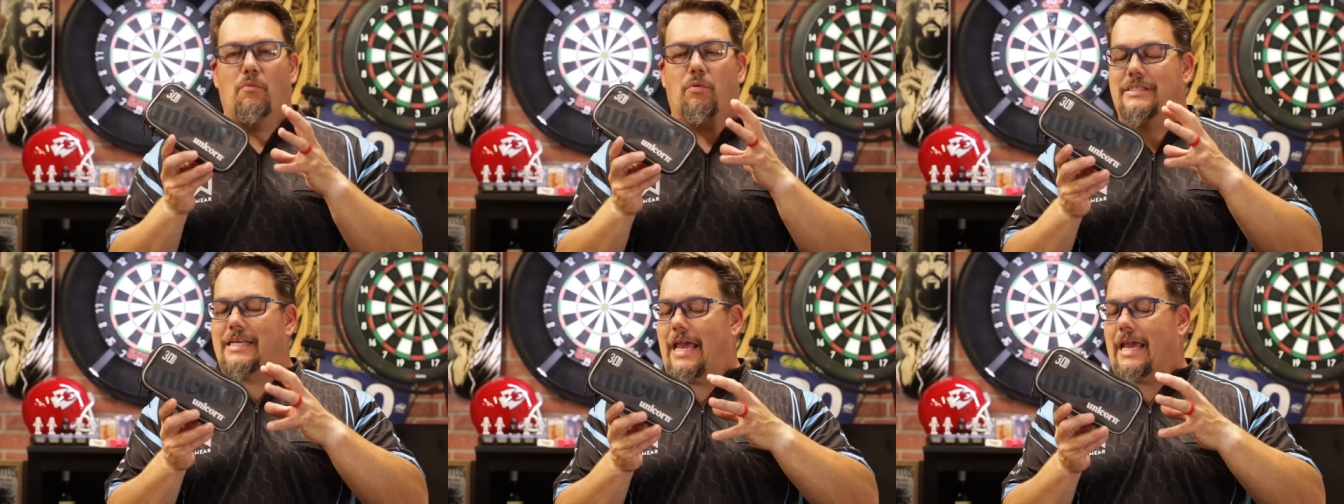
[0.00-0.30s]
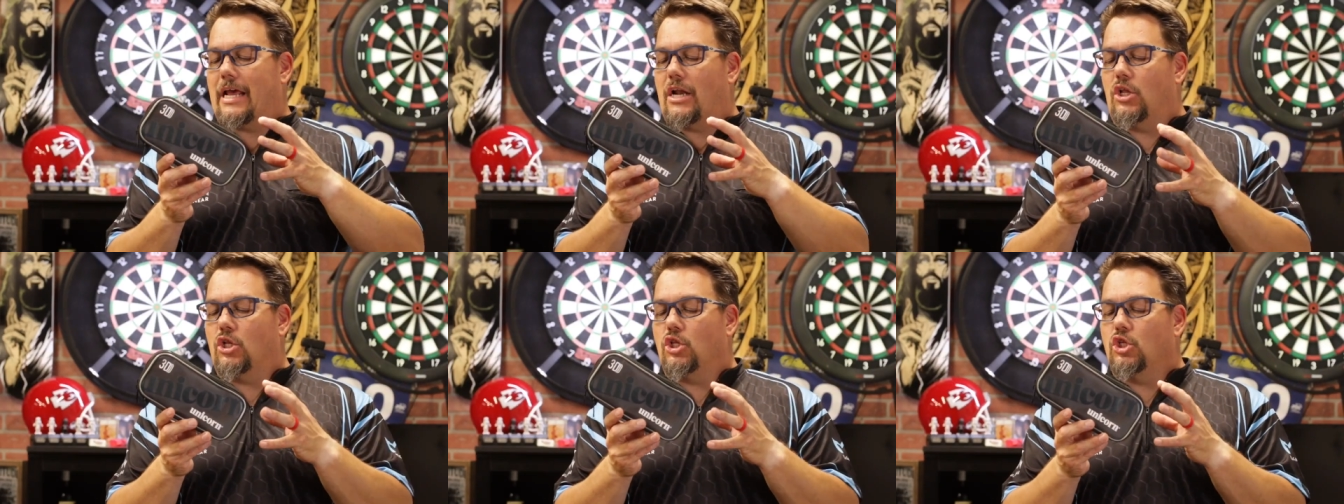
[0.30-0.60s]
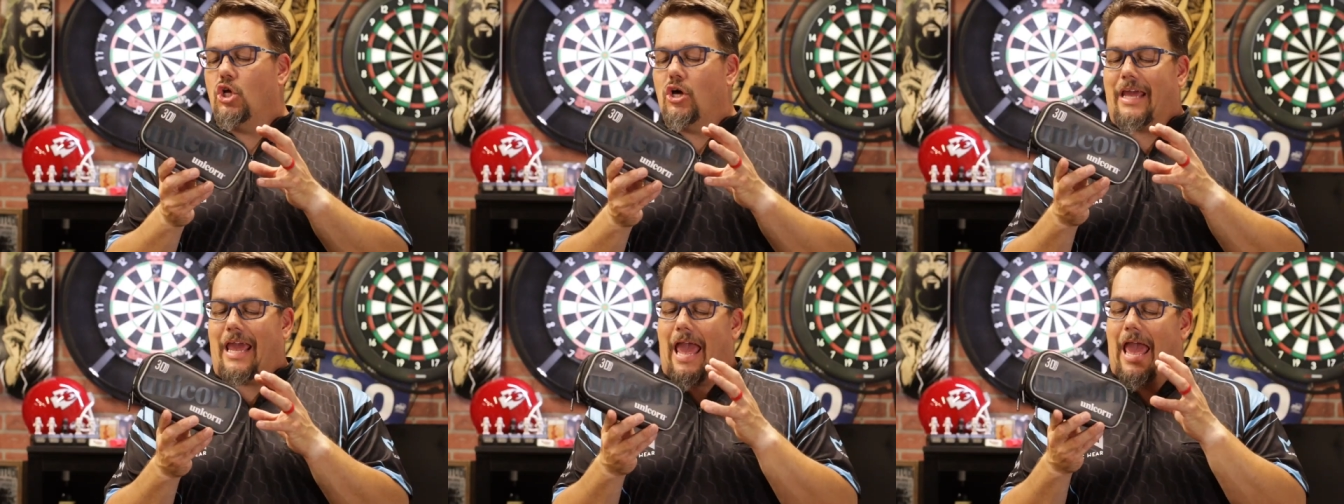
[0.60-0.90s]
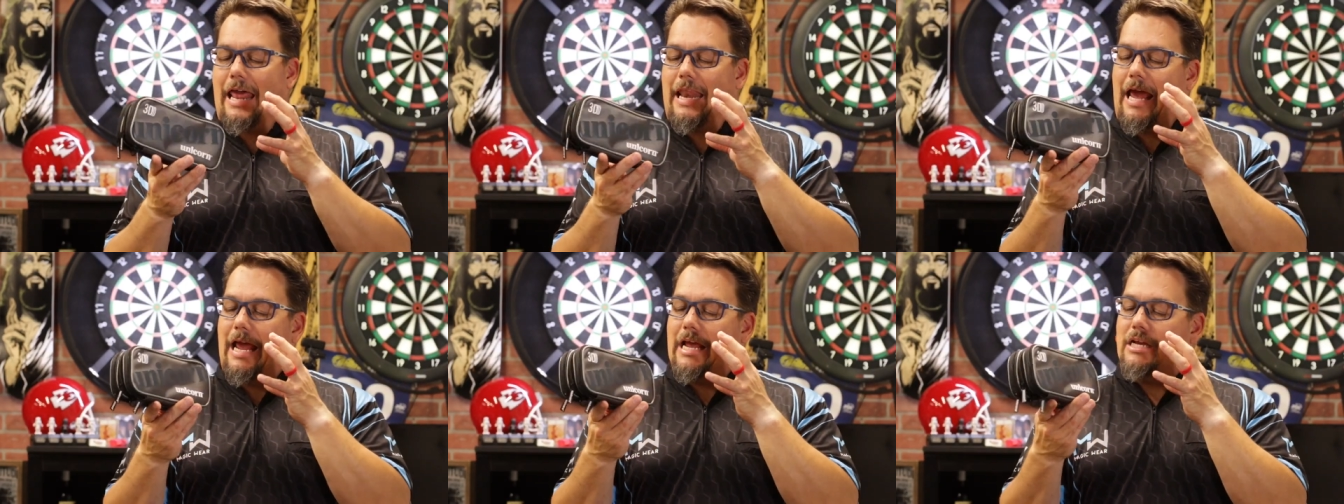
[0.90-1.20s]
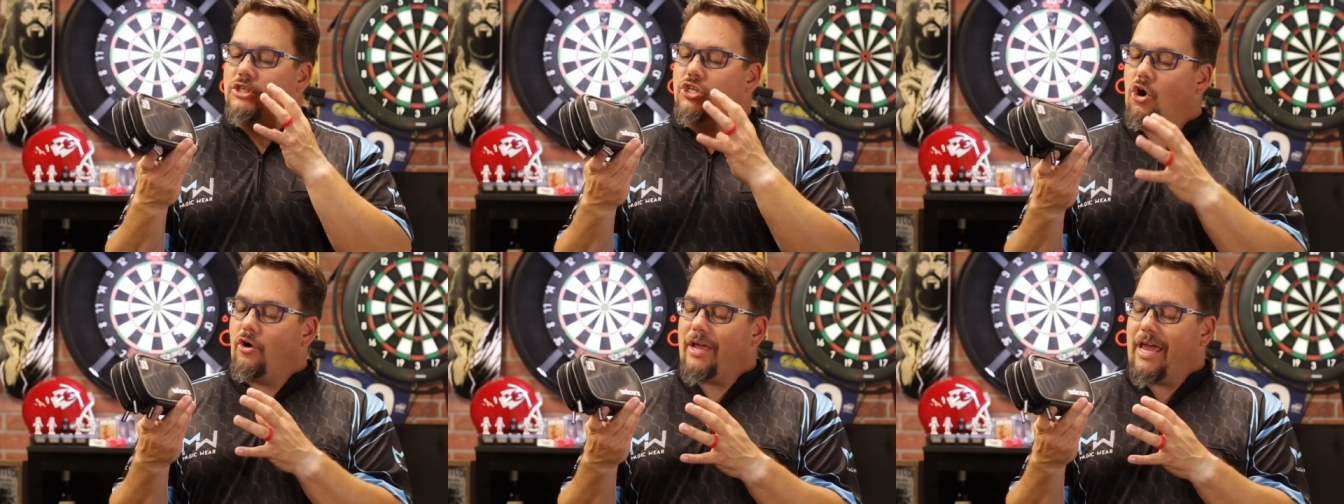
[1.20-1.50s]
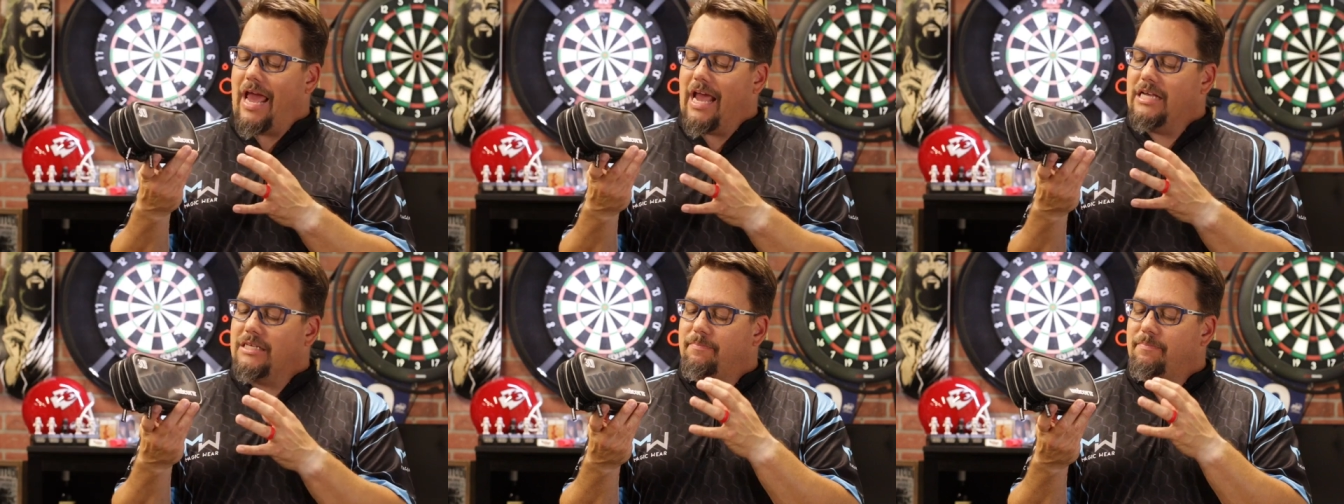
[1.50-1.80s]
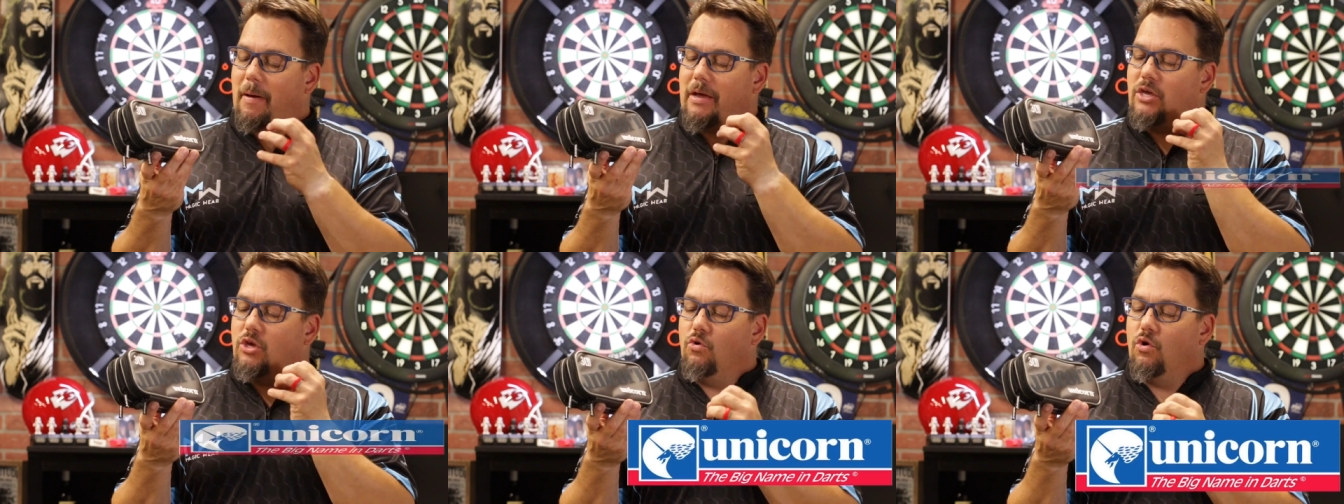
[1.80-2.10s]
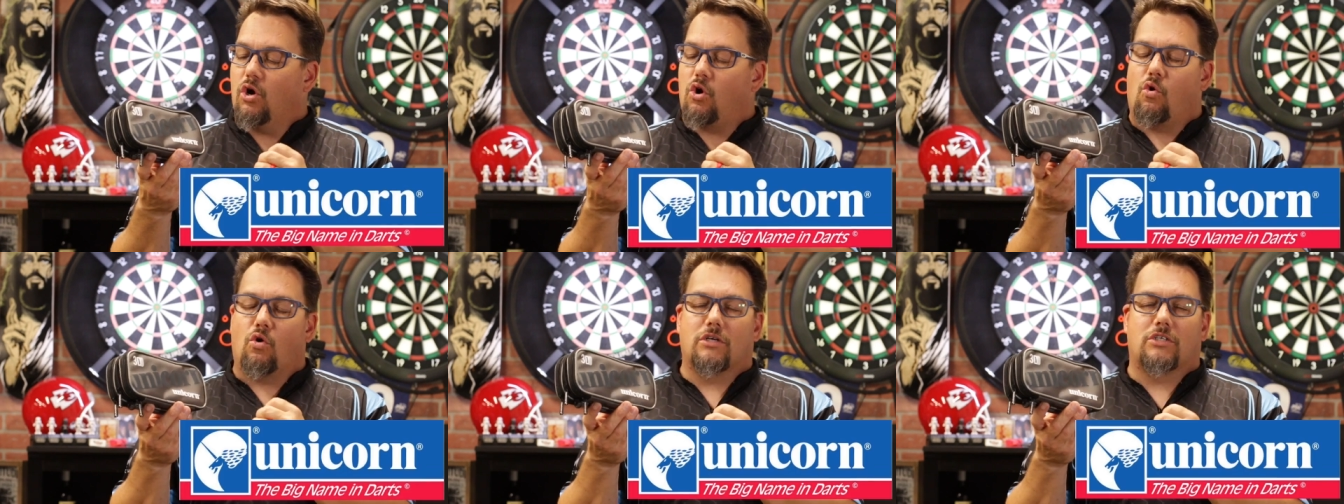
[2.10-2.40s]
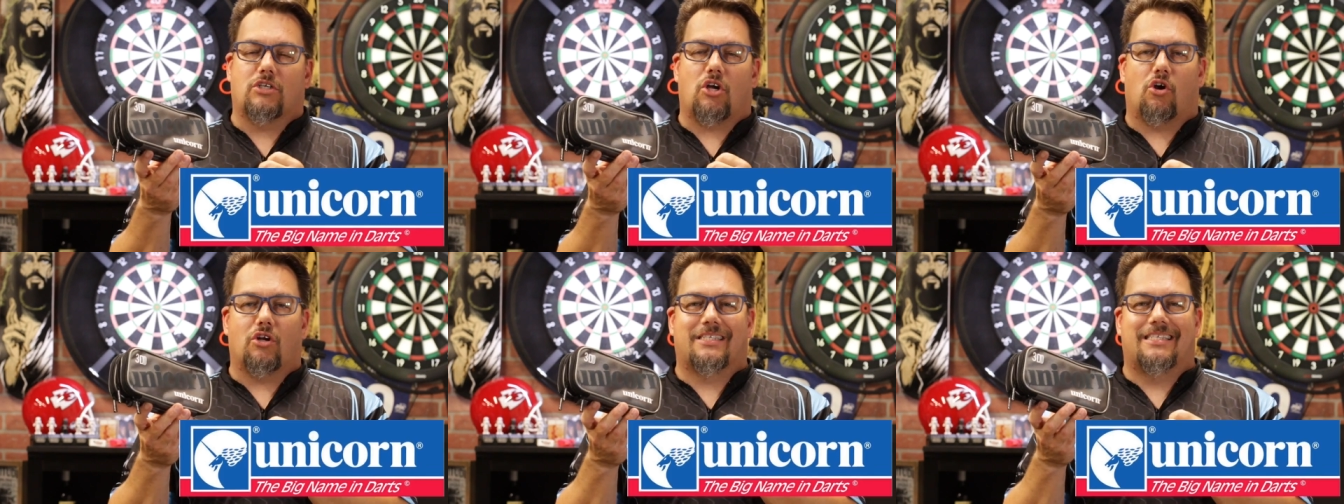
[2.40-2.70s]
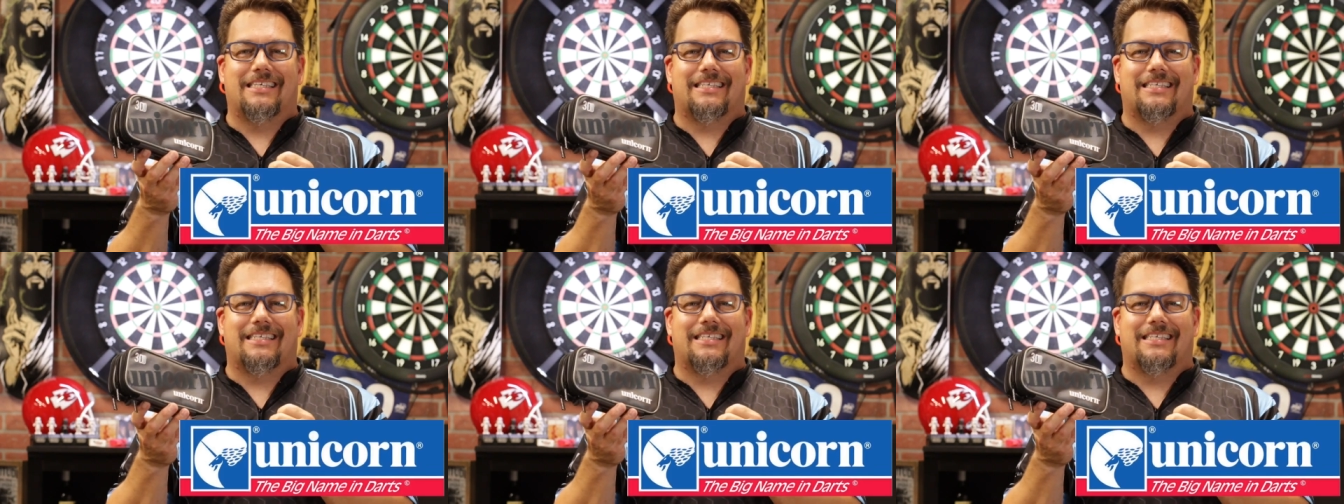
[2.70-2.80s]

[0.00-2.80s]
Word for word: we're taking a look at a dart case by Unicorn Darts.